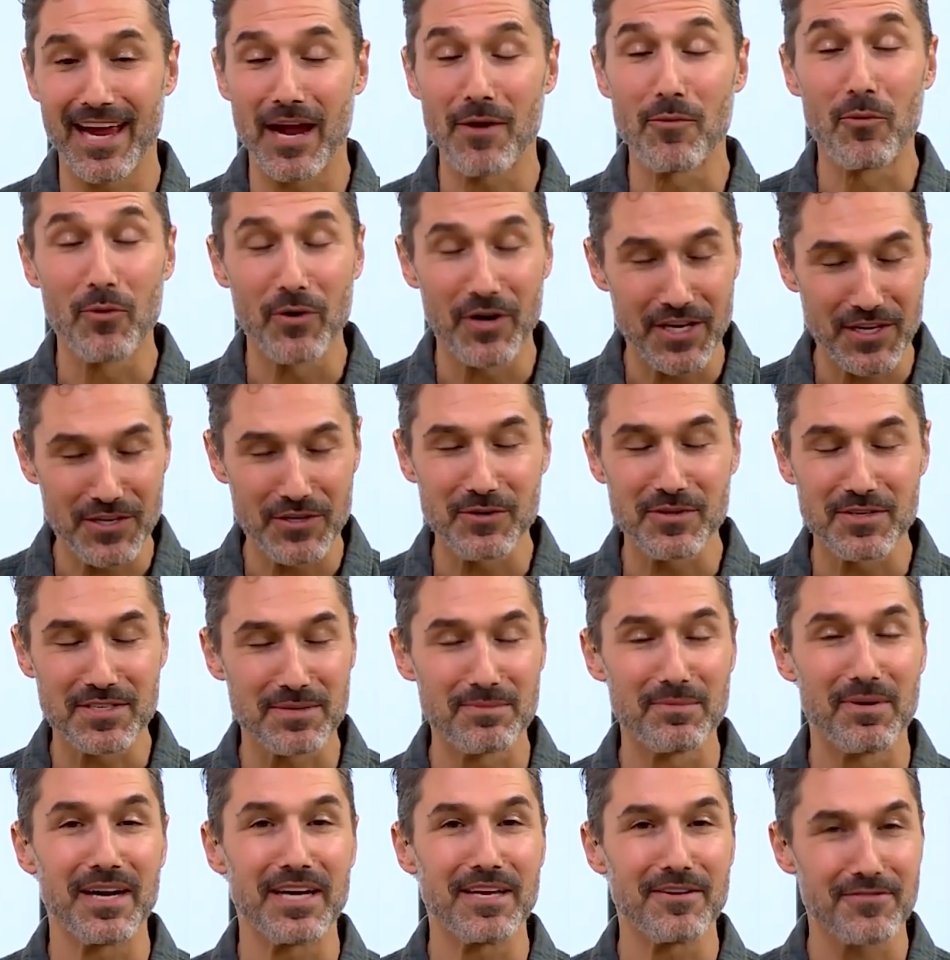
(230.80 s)
say I wouldn't use
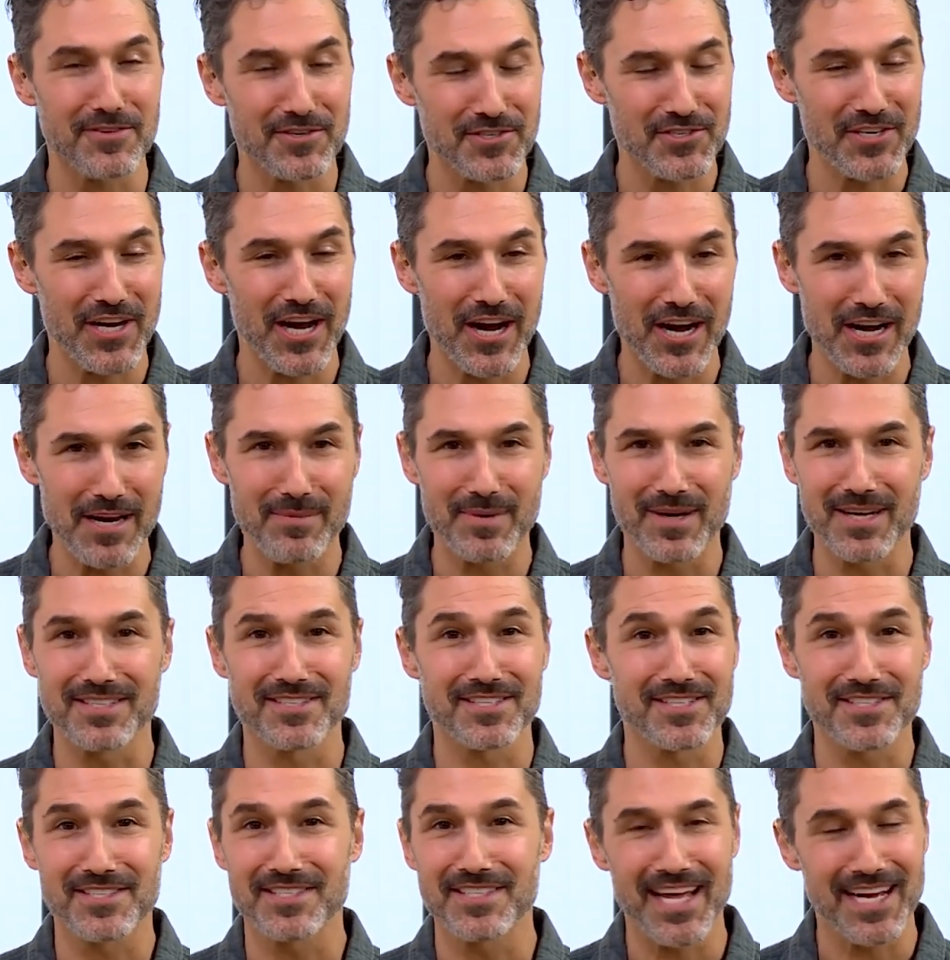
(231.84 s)
the money for charity
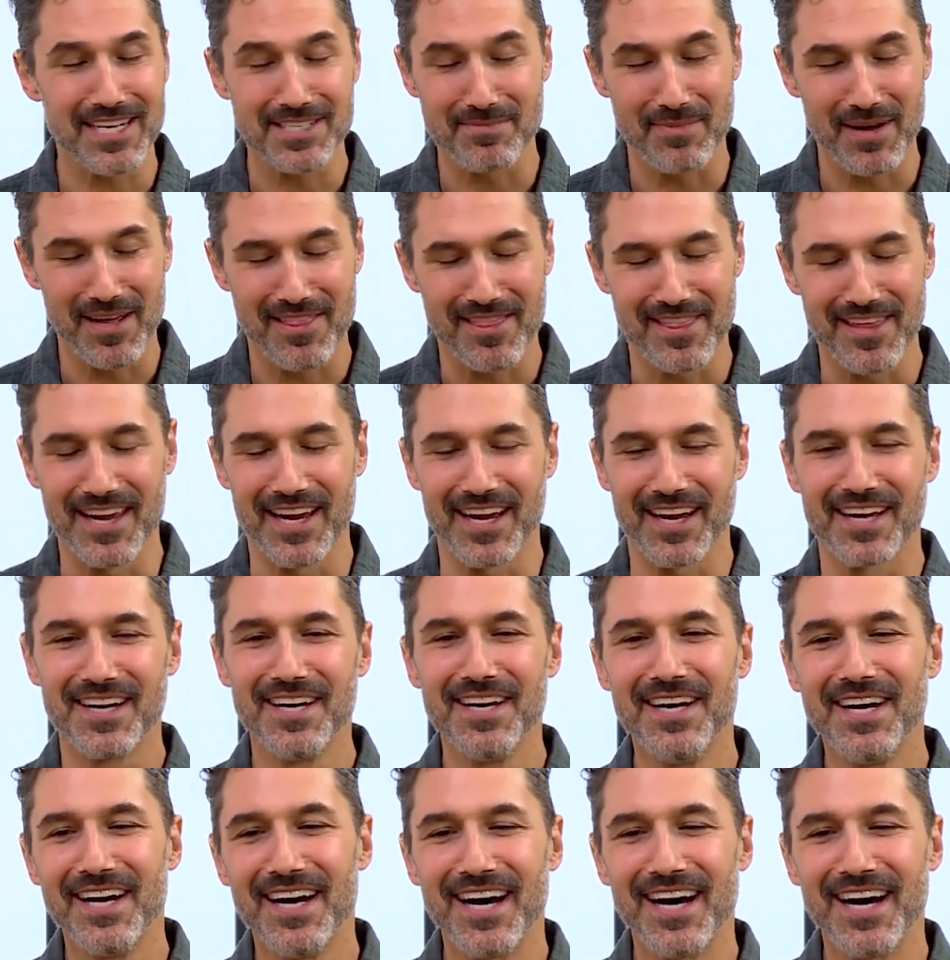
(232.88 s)
because just that's my thing.